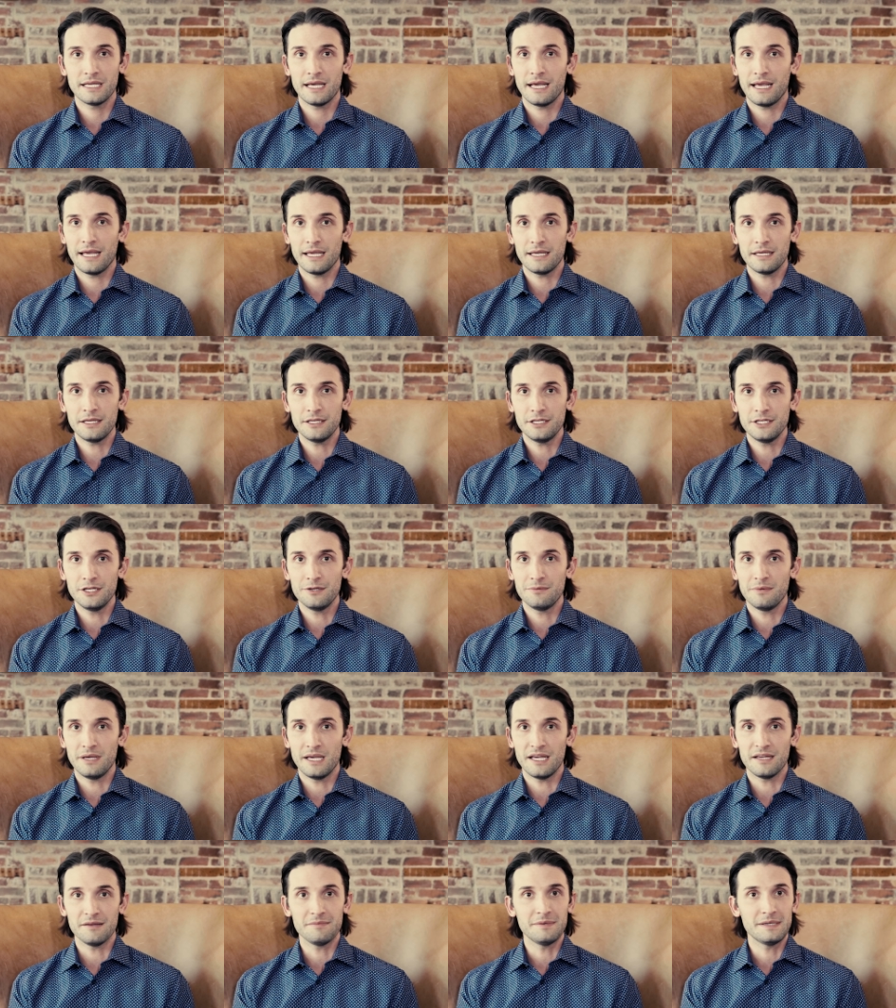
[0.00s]
day you
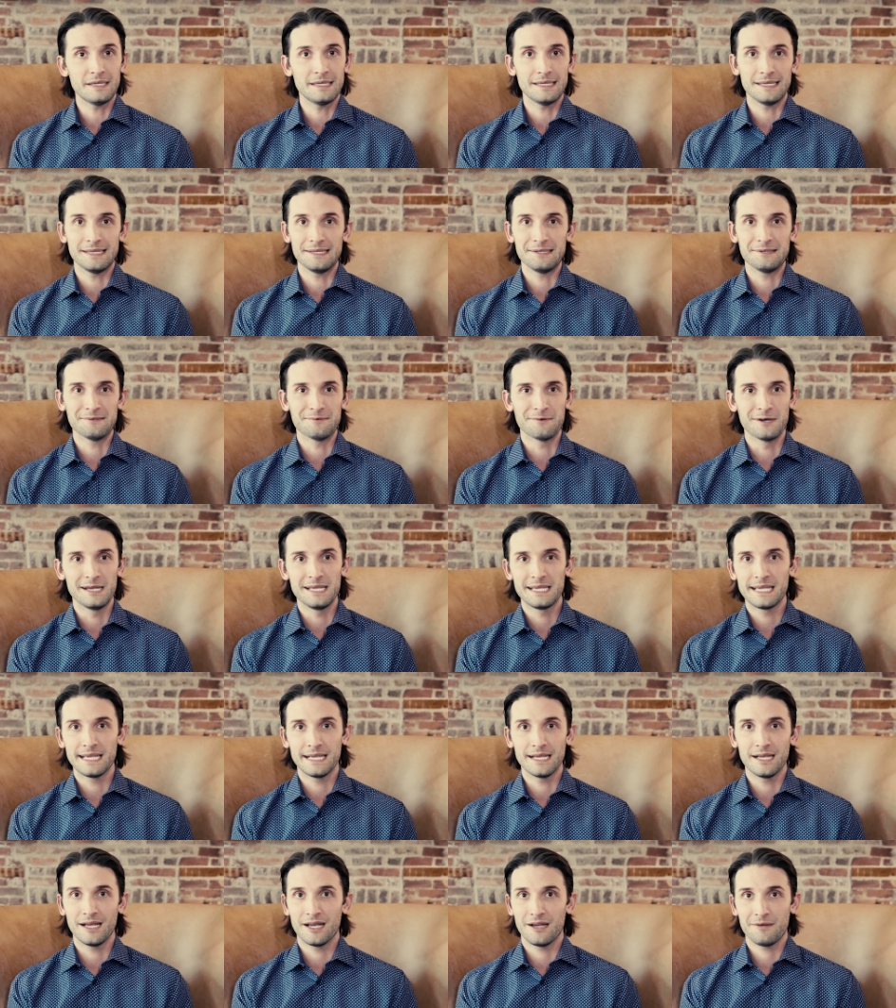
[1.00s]
may be
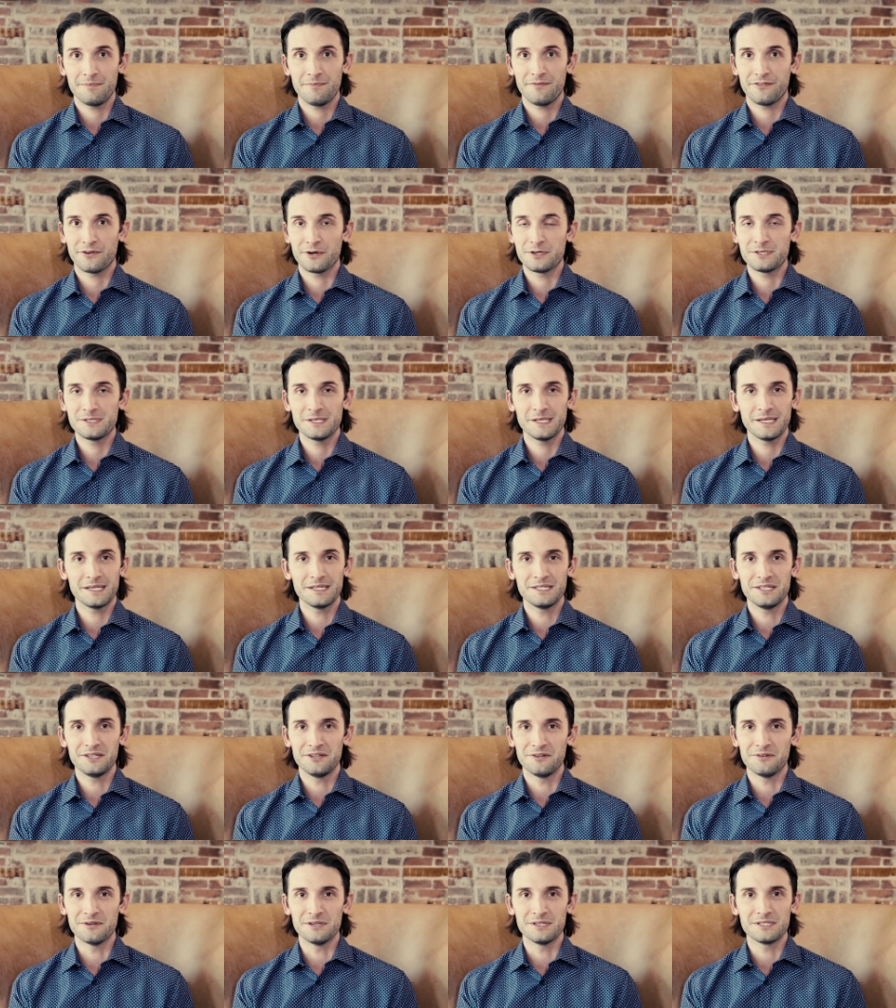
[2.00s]
waking up, first thing you
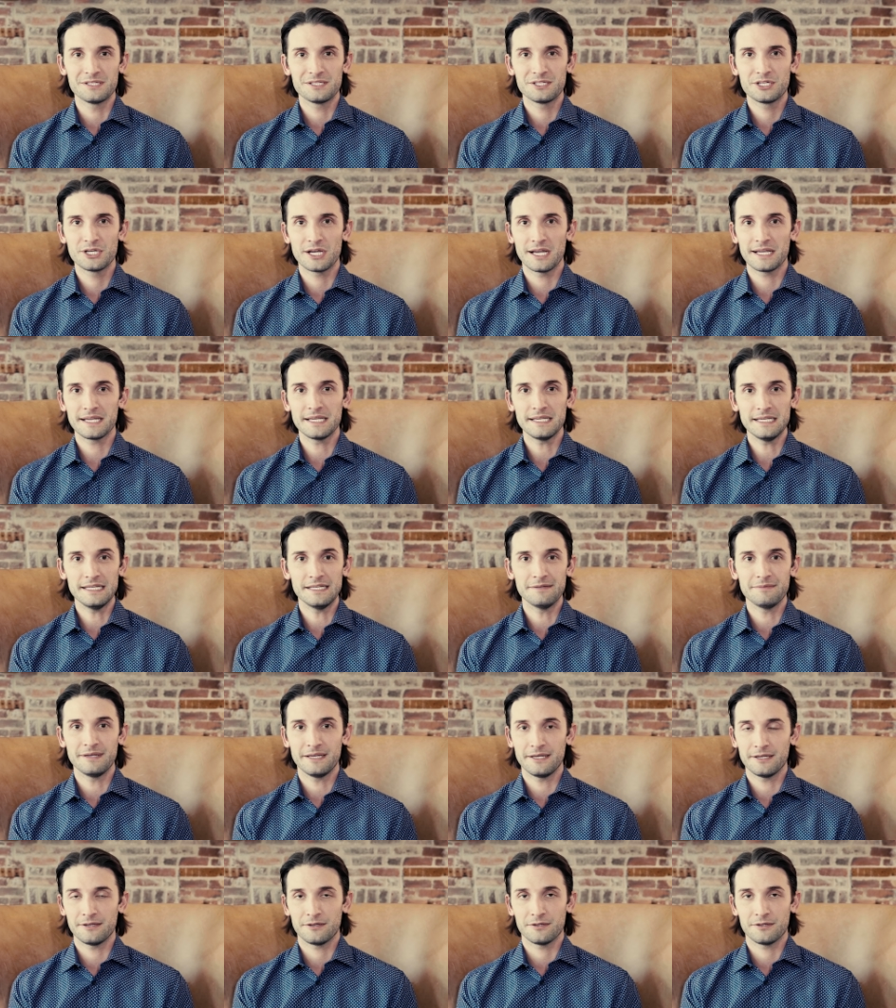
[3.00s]
do is check
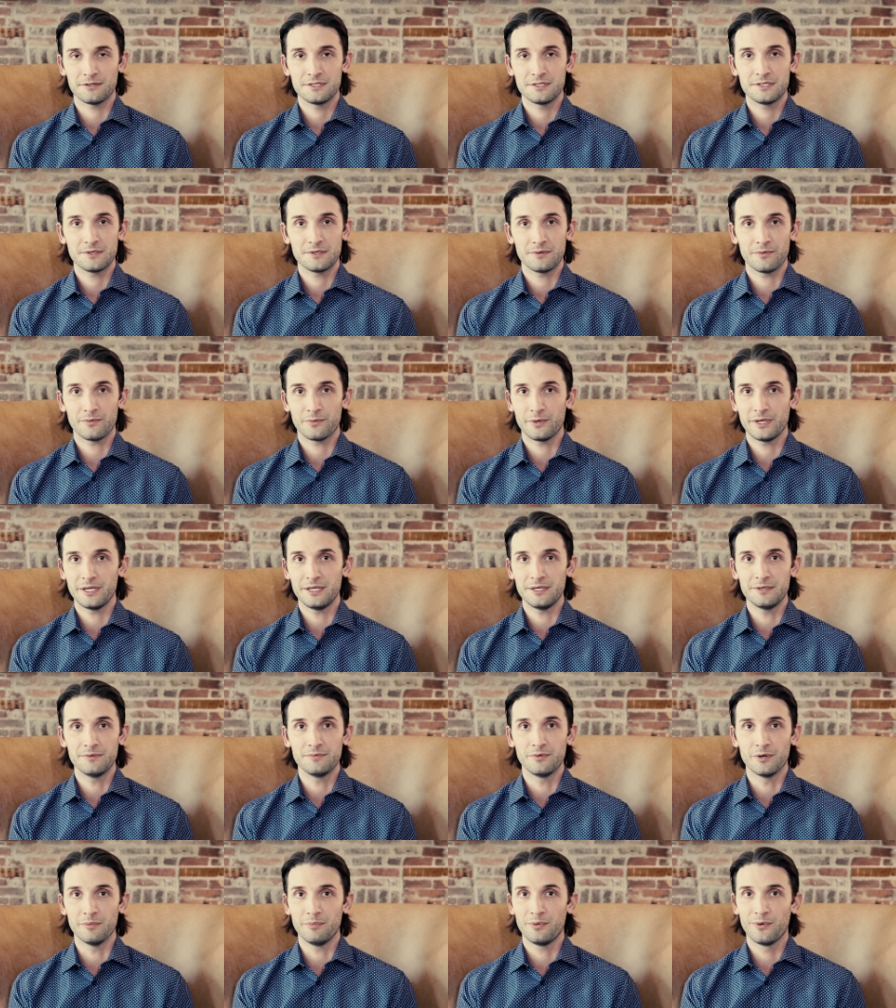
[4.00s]
emails,
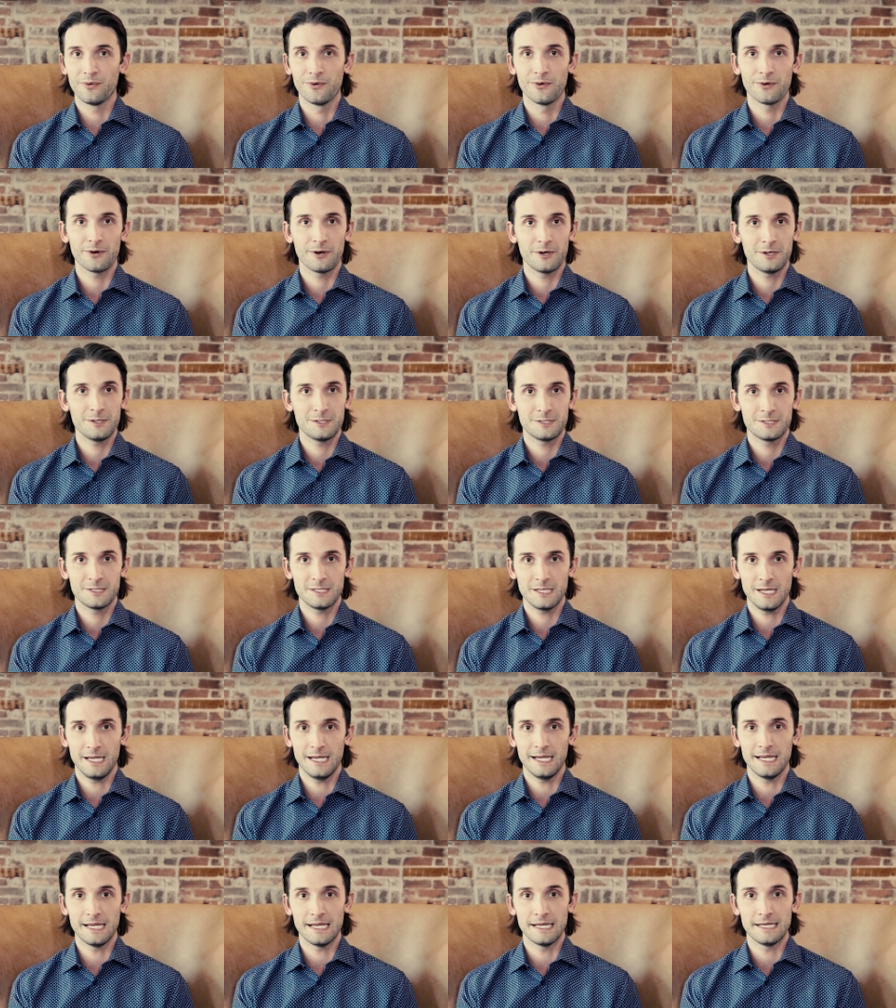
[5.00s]
read reports,
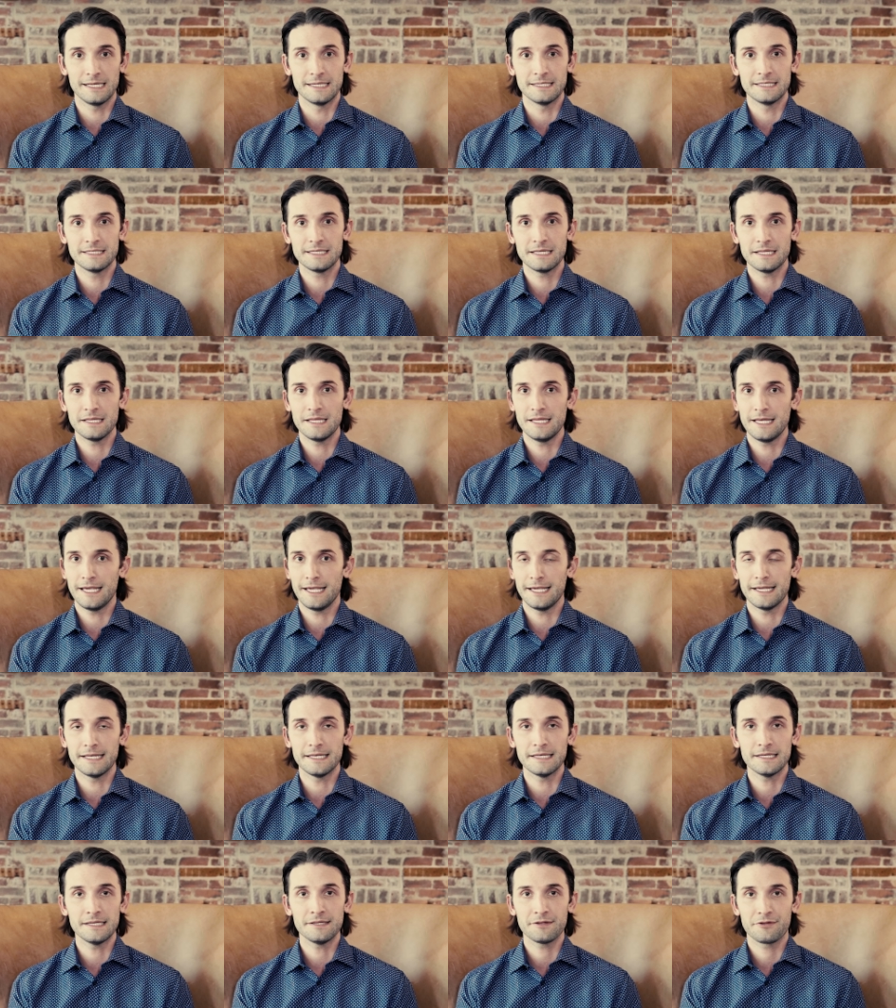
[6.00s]
and
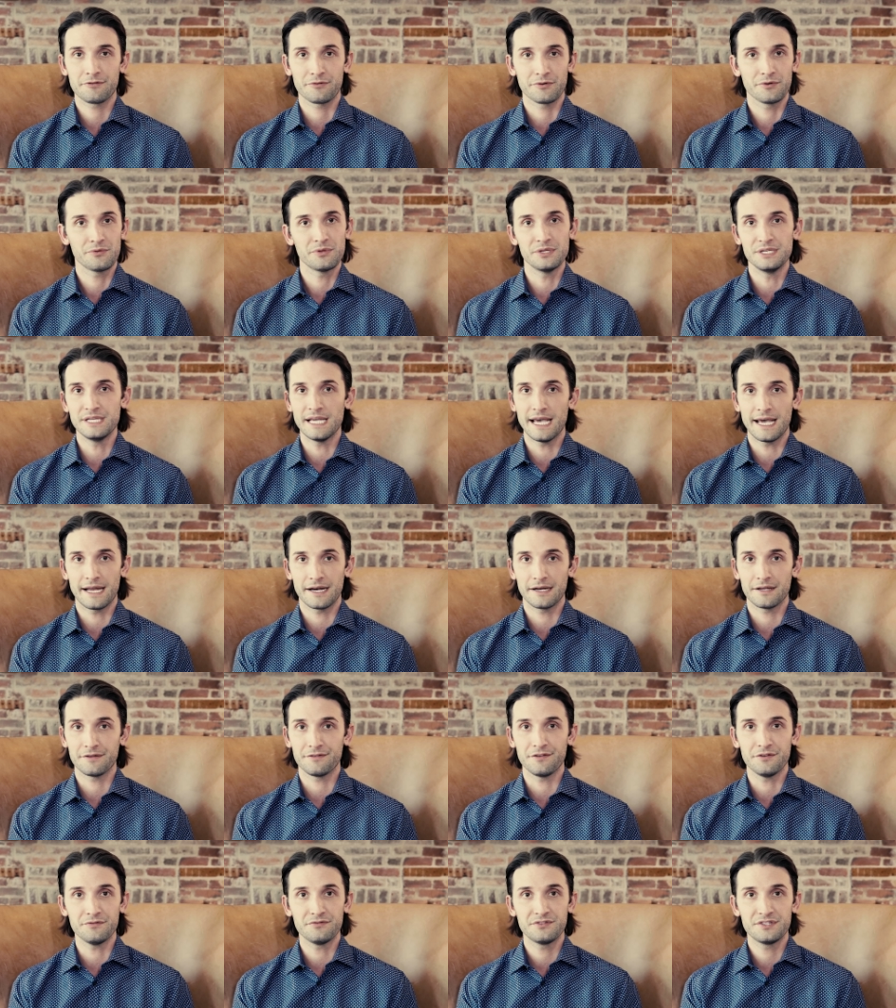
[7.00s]
then through the
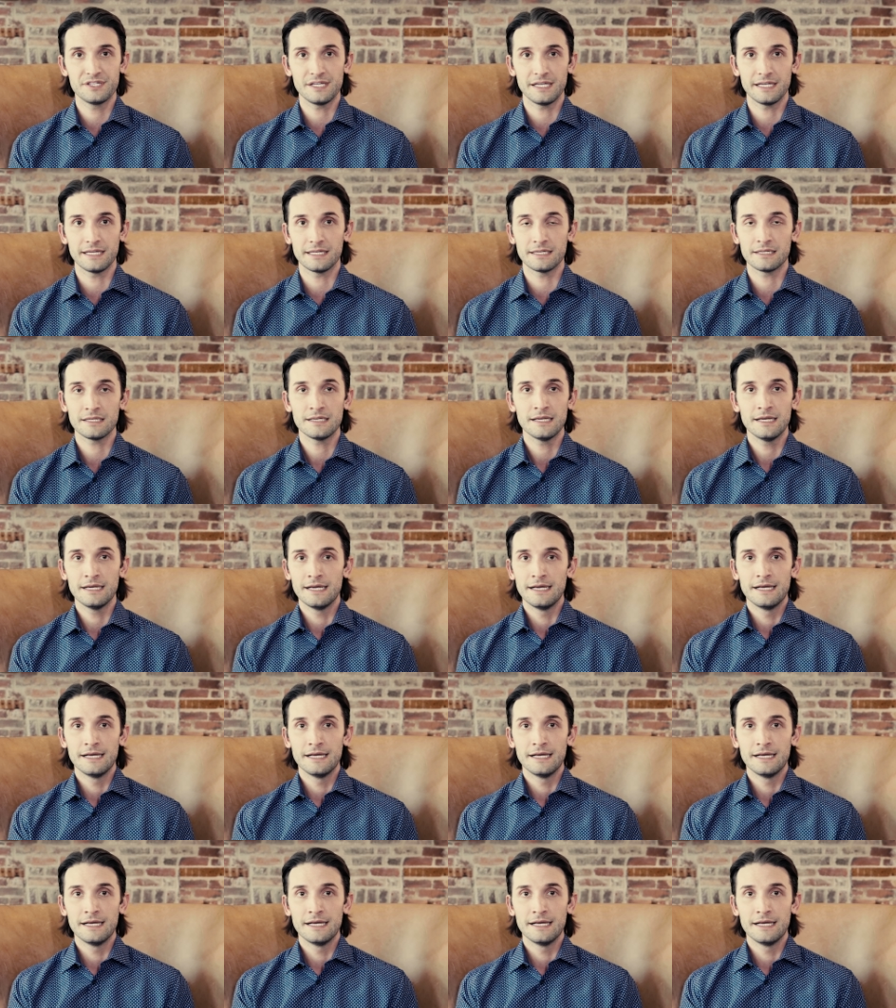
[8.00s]
data you've seen,